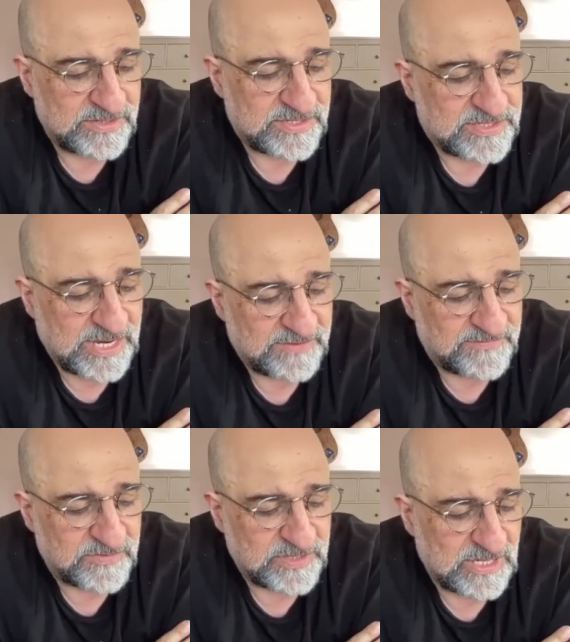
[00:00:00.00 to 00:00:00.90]
Take,
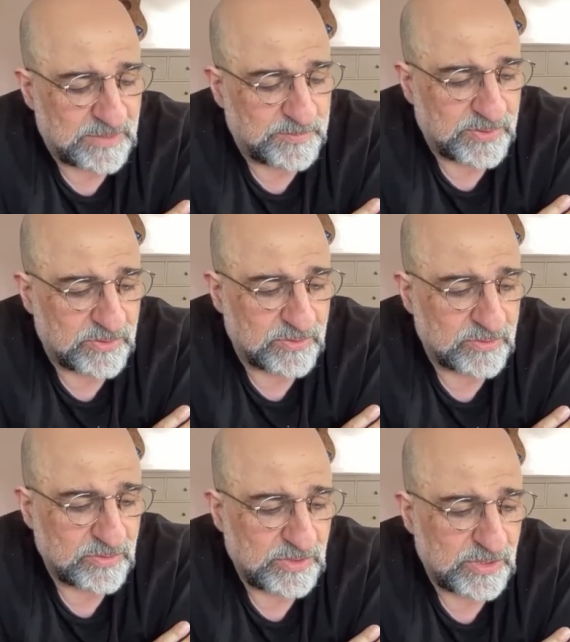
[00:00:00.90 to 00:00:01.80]
for
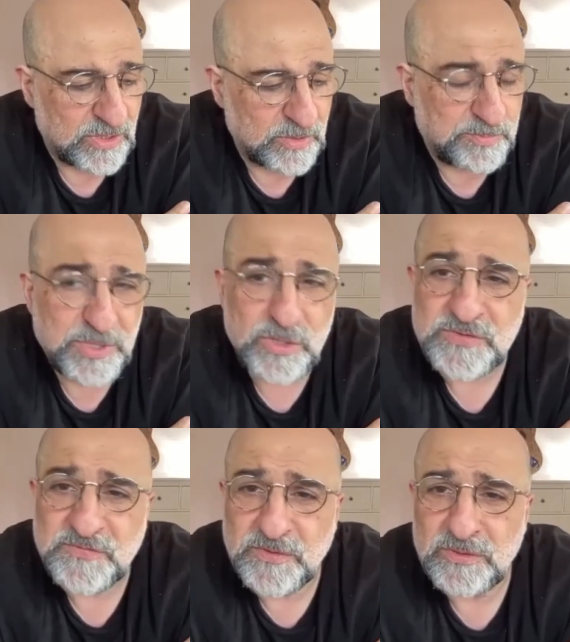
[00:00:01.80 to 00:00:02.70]
example,
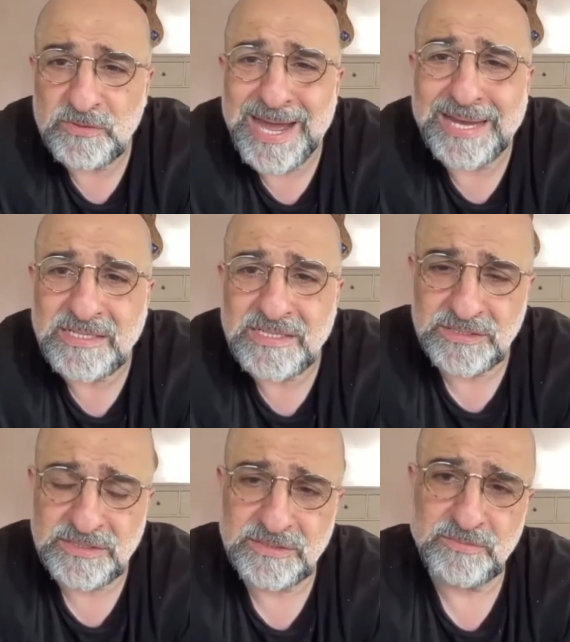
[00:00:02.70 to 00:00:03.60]
beautiful
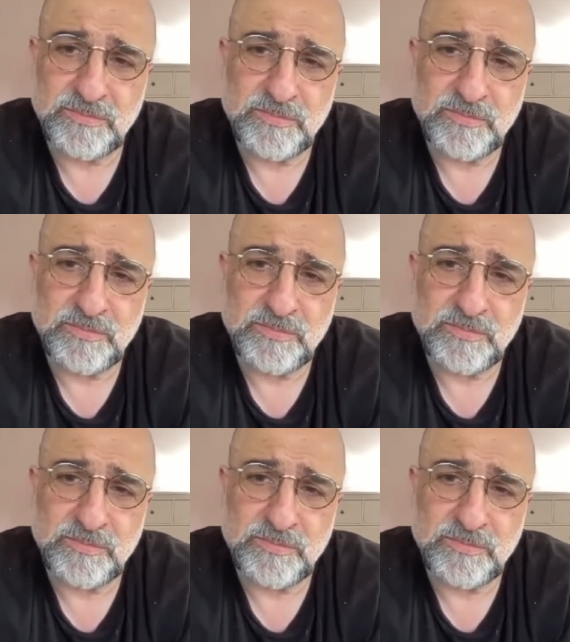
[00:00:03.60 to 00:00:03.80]
actors,